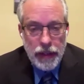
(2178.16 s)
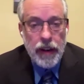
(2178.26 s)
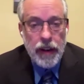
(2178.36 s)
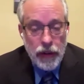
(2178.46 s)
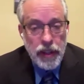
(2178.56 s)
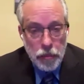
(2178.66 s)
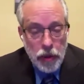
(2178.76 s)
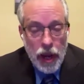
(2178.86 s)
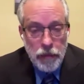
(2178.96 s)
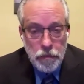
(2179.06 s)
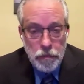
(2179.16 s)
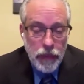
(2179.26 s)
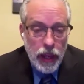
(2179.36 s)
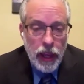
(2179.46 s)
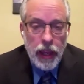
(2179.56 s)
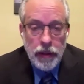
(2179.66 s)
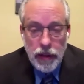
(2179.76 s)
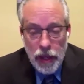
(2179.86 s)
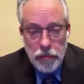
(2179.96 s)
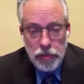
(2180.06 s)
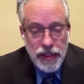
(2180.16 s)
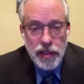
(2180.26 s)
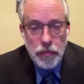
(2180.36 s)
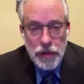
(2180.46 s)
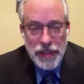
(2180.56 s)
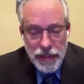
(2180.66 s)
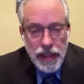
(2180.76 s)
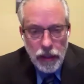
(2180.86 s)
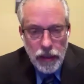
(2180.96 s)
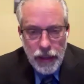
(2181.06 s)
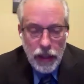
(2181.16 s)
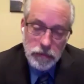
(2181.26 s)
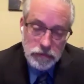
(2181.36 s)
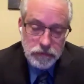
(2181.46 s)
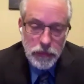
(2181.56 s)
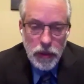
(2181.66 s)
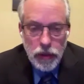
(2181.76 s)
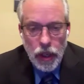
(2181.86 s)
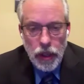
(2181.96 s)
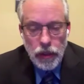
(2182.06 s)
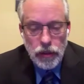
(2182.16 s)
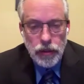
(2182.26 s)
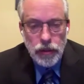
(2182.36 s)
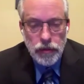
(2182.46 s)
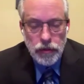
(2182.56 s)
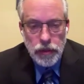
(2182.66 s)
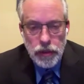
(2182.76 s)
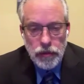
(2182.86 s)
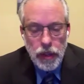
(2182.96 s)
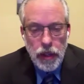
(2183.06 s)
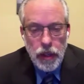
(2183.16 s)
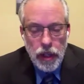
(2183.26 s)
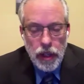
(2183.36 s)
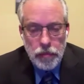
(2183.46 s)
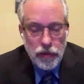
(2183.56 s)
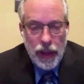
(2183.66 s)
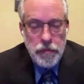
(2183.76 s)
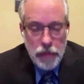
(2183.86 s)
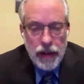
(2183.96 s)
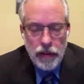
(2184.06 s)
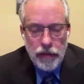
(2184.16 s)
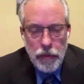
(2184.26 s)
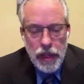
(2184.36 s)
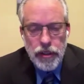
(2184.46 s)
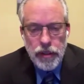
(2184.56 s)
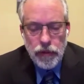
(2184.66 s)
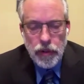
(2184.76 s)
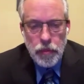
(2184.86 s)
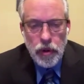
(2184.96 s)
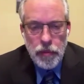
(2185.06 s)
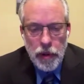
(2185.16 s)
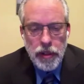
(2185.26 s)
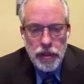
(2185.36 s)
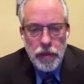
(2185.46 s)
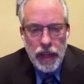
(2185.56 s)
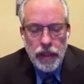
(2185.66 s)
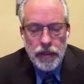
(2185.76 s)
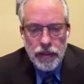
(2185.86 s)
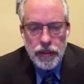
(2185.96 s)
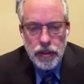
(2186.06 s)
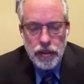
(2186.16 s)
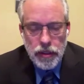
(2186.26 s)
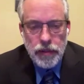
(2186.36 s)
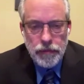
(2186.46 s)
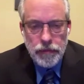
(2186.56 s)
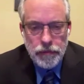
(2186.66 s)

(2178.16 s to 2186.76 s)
identifying the problem and placing more detail in that could provide better information for a board member to make its decision.